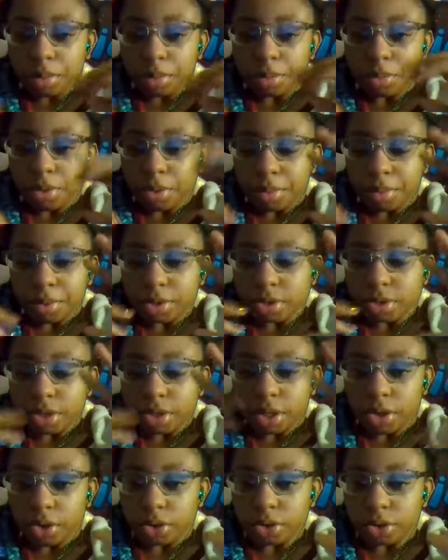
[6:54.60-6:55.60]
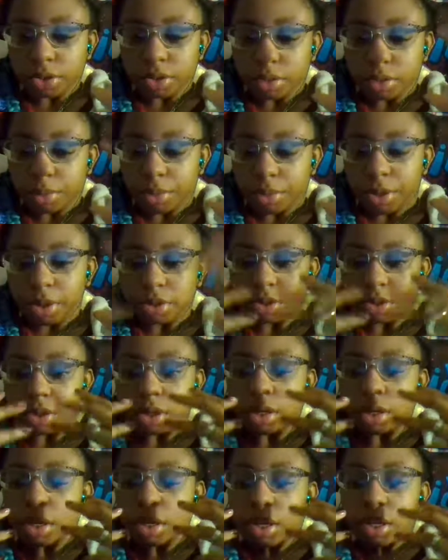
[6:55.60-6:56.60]
Pretty much they are just depression.
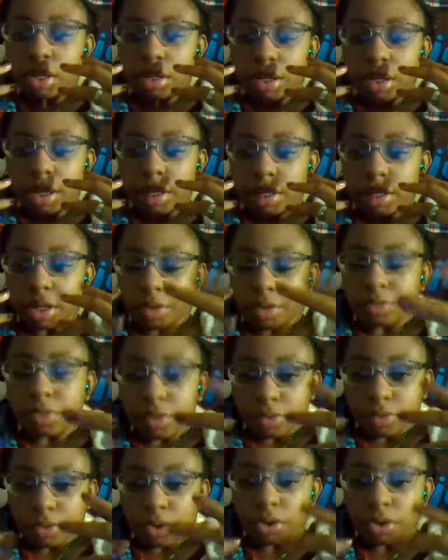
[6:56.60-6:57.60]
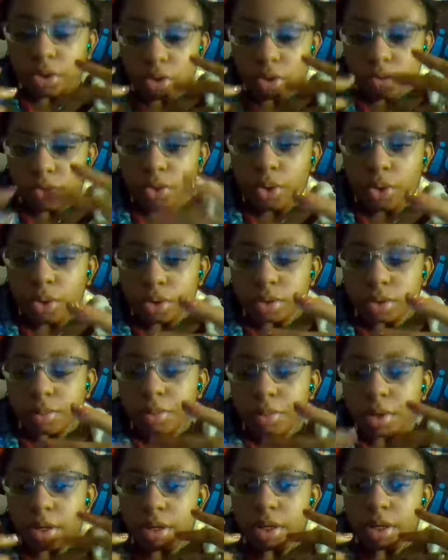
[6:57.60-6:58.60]
Like definitely, if you hurt
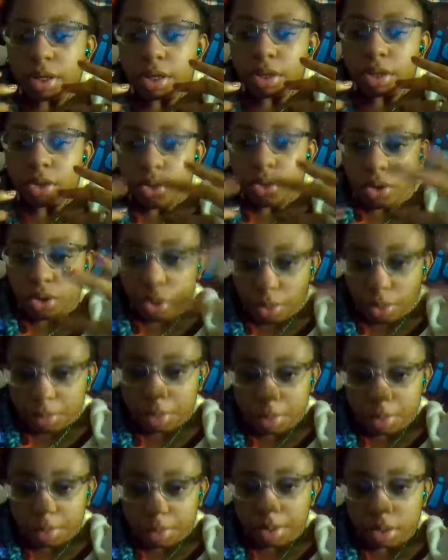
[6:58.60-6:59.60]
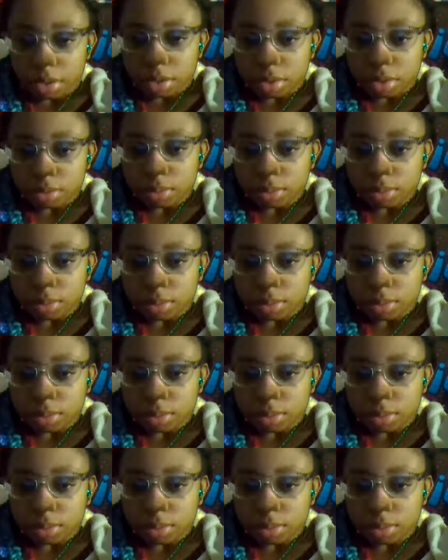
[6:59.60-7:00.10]
somebody, they're gonna be depressed.